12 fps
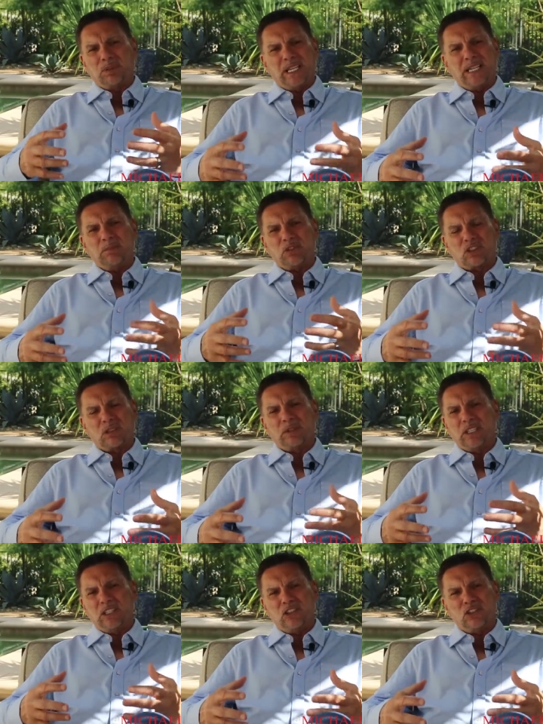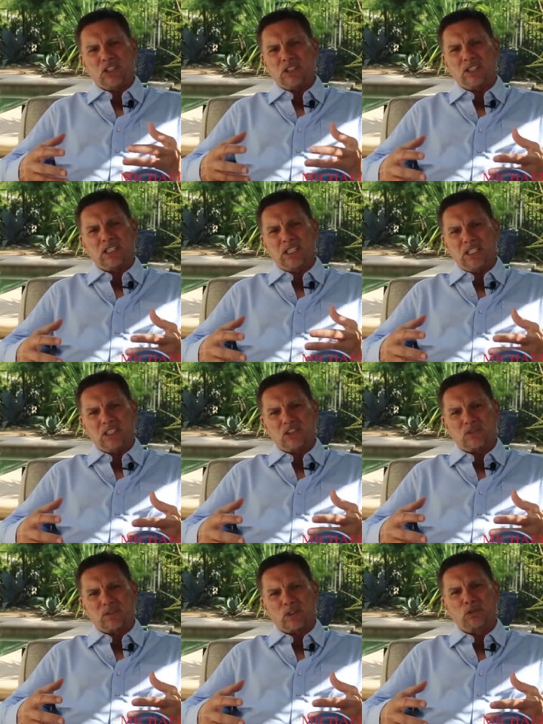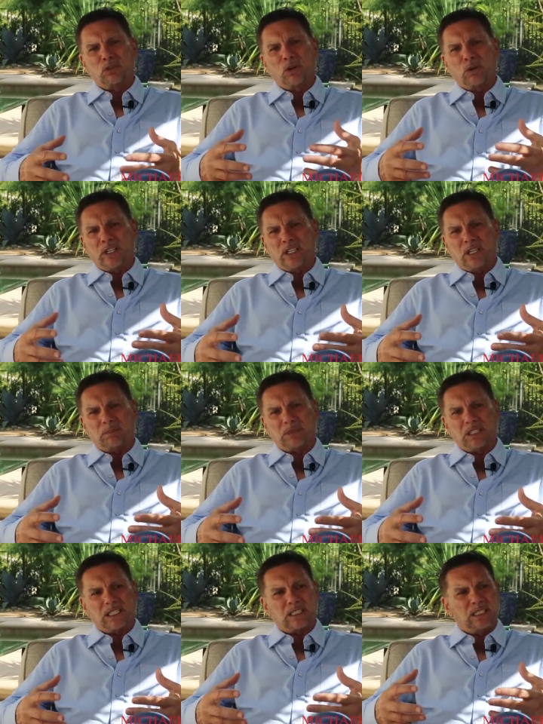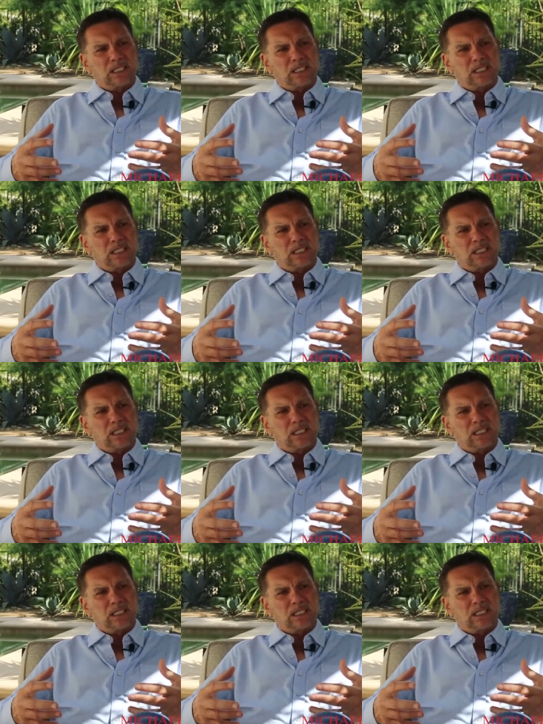blame some of these young kids for growing up like,